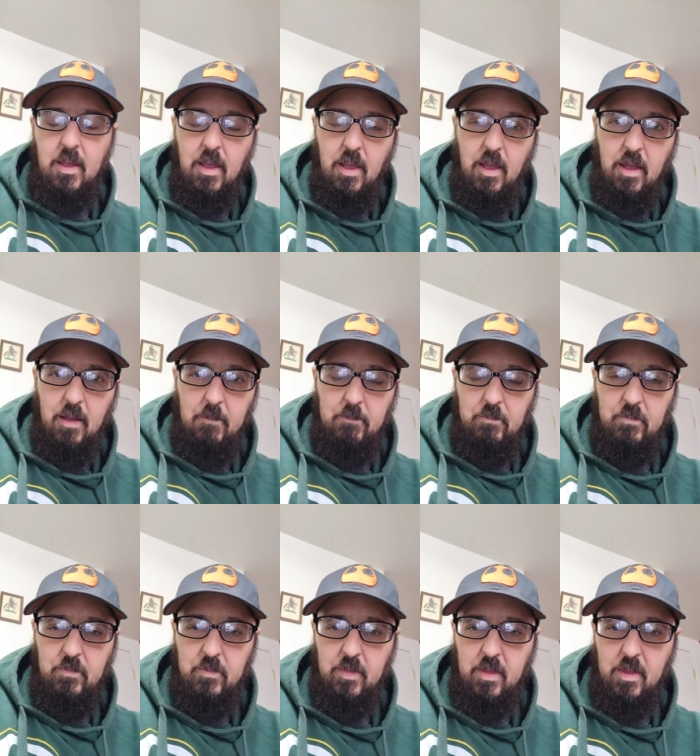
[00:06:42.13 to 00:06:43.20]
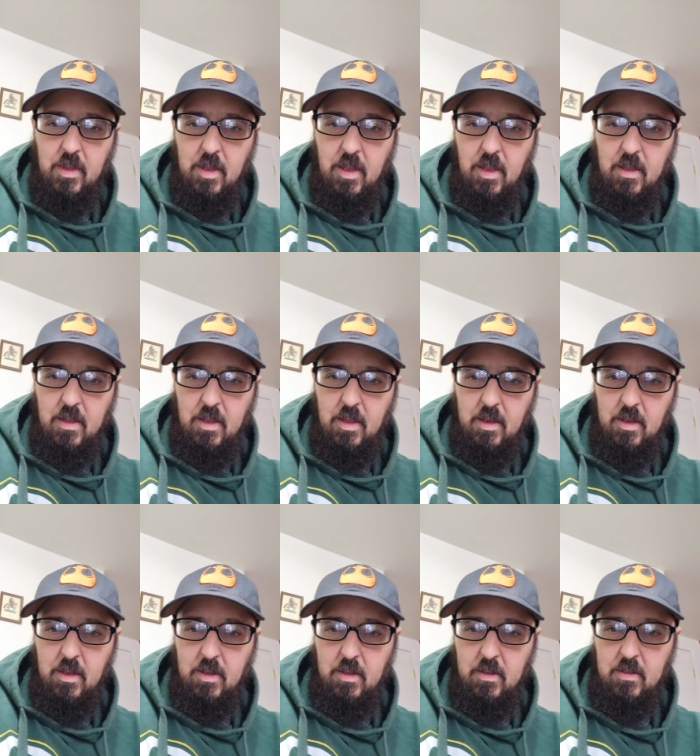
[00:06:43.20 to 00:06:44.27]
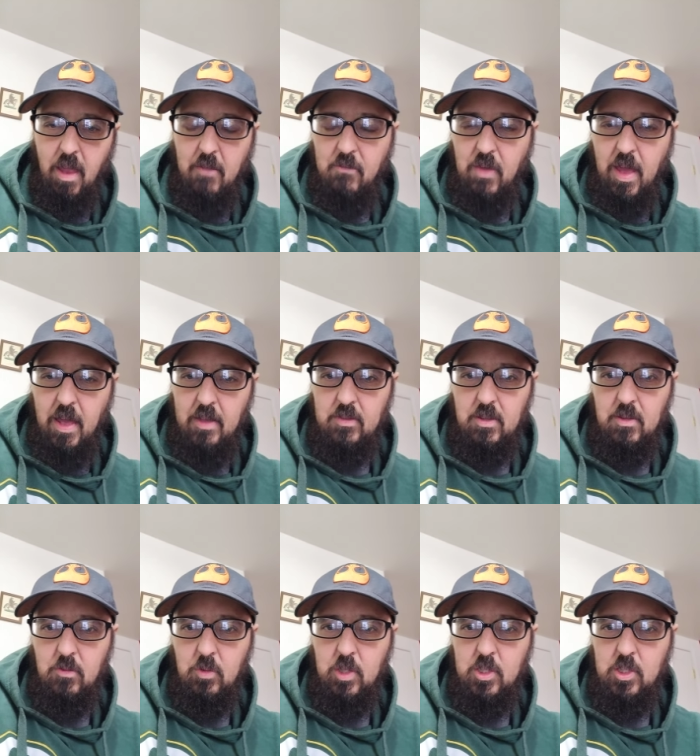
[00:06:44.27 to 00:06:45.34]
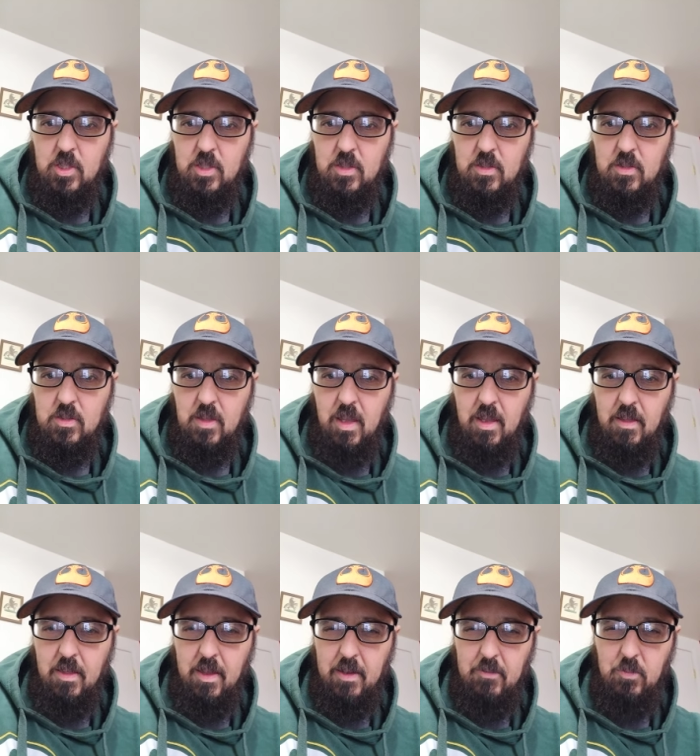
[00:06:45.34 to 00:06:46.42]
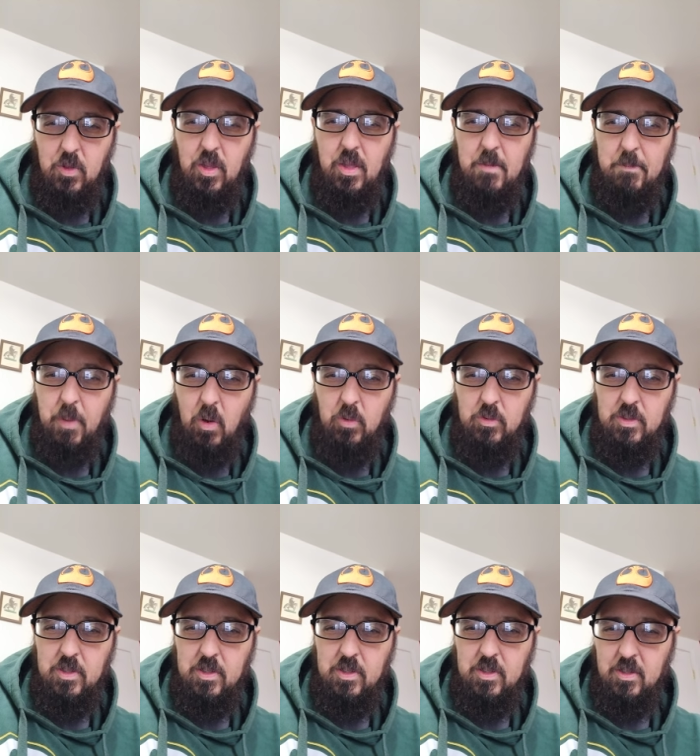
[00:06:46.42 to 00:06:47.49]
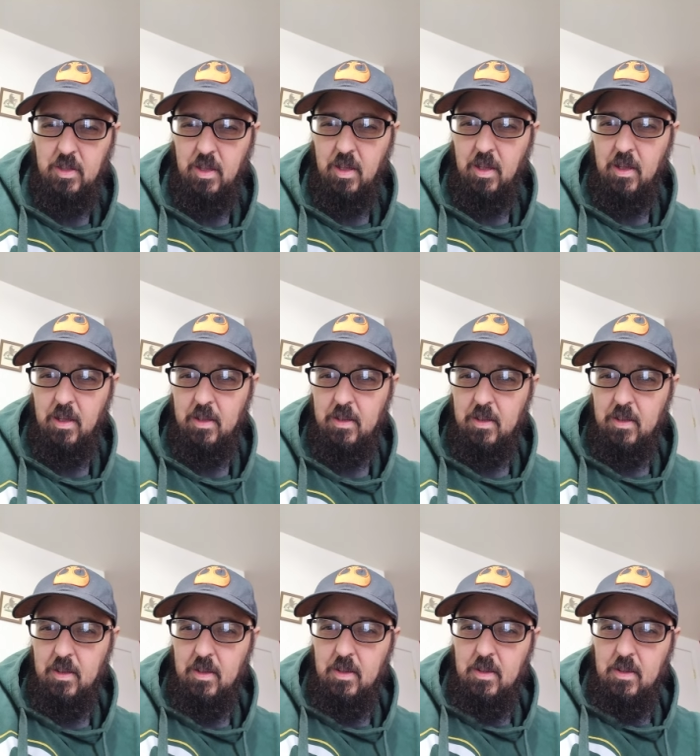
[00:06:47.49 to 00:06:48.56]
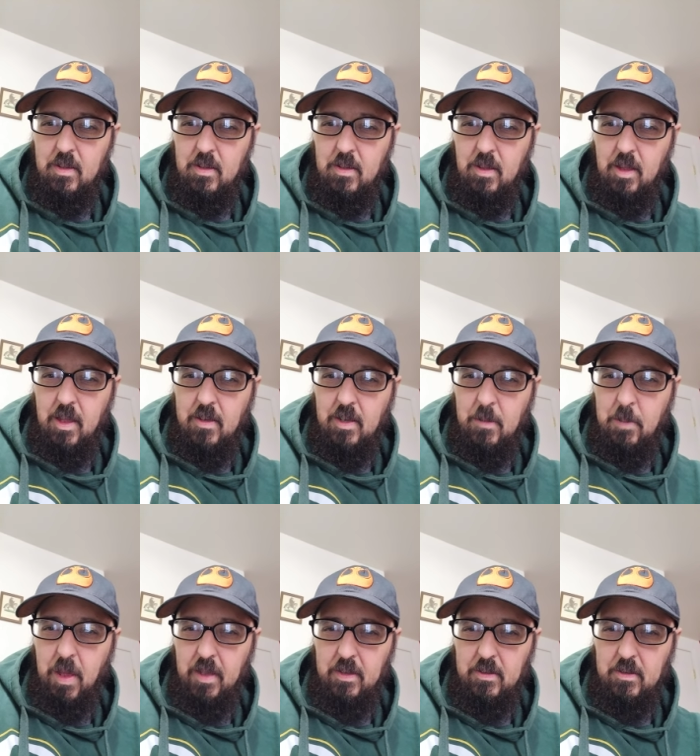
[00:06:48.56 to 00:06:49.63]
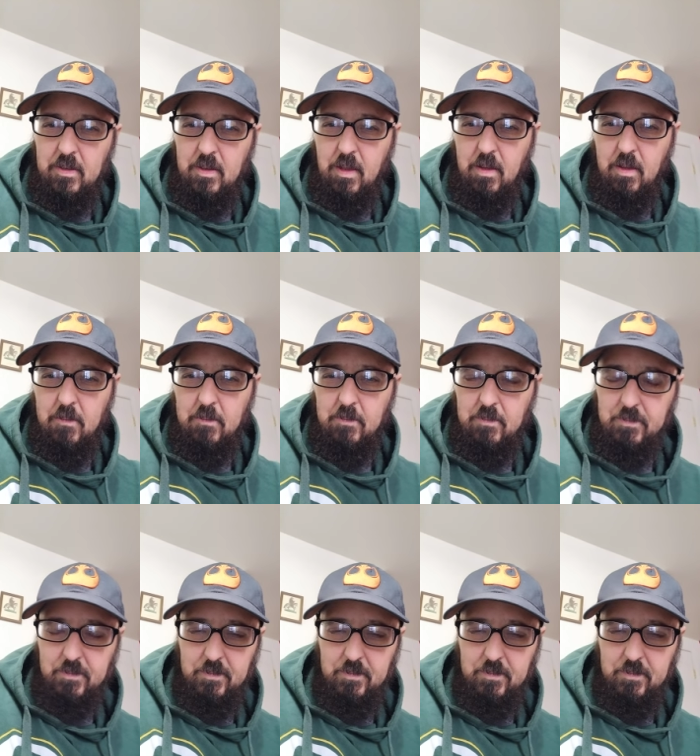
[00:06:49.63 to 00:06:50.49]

Um, and then Xifaxan, which is a like really potent uh, antibacterial. Um,